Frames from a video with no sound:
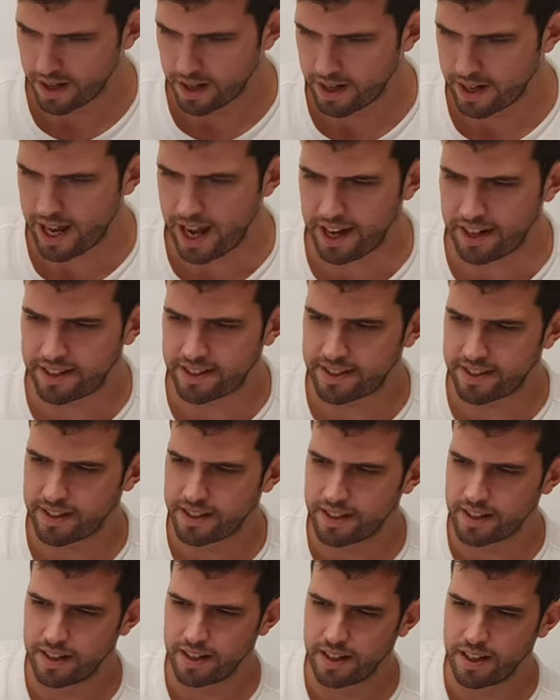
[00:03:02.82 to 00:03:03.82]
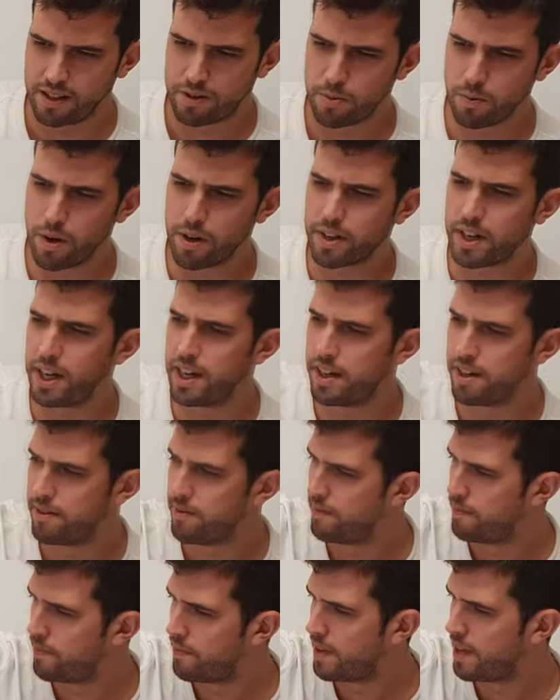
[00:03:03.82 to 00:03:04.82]
Nice, it's working.
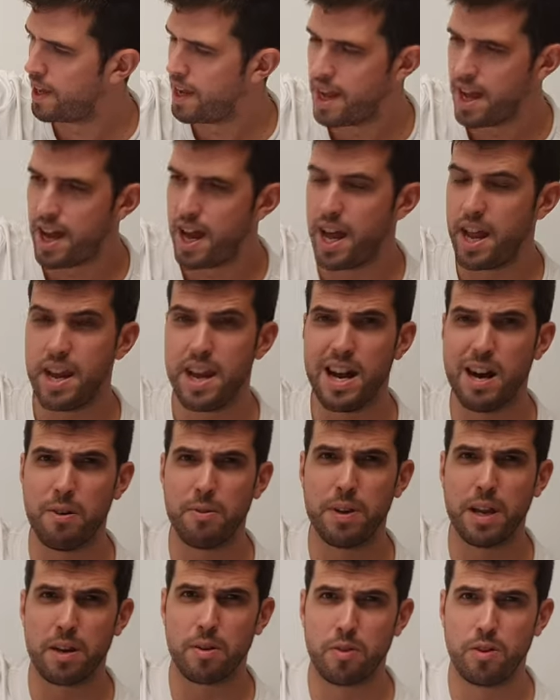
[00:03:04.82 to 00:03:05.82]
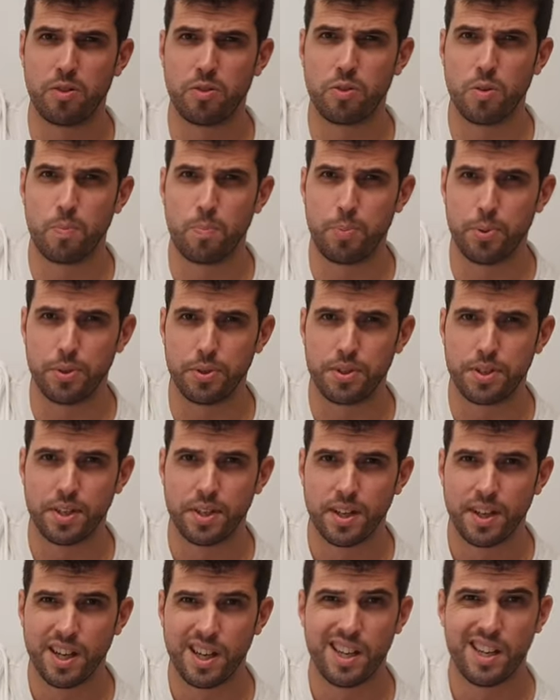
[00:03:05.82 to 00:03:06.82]
And now we are going to put
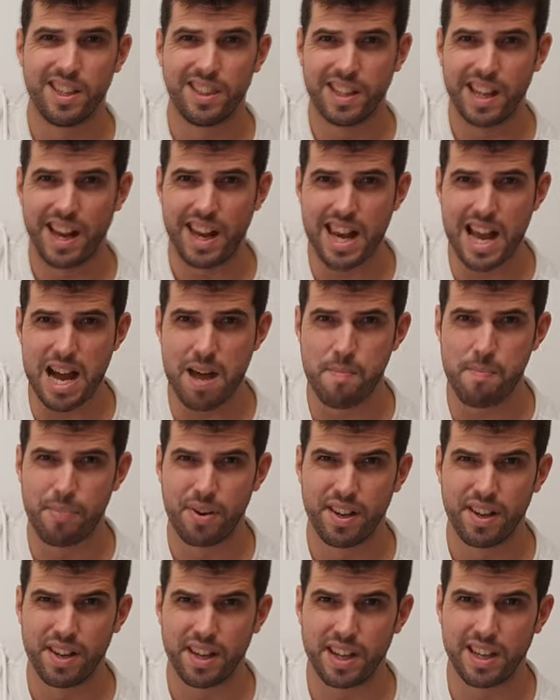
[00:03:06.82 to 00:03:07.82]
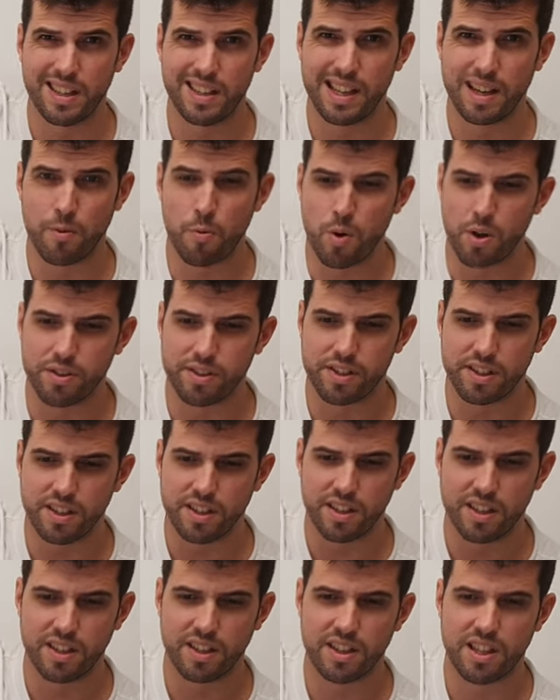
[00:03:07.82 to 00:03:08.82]
the lamp in the water,
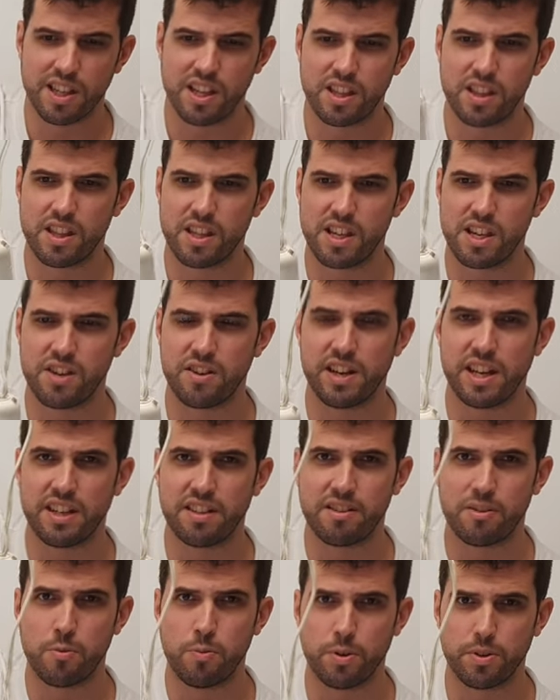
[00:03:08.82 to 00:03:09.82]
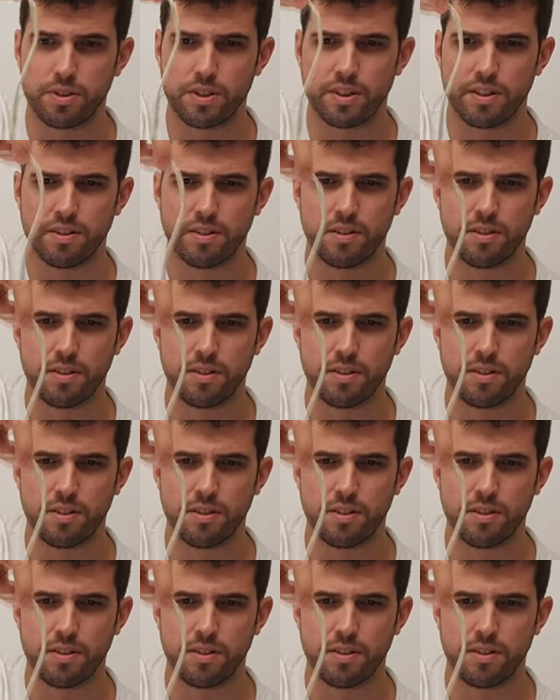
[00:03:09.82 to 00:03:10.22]
in the deionized water.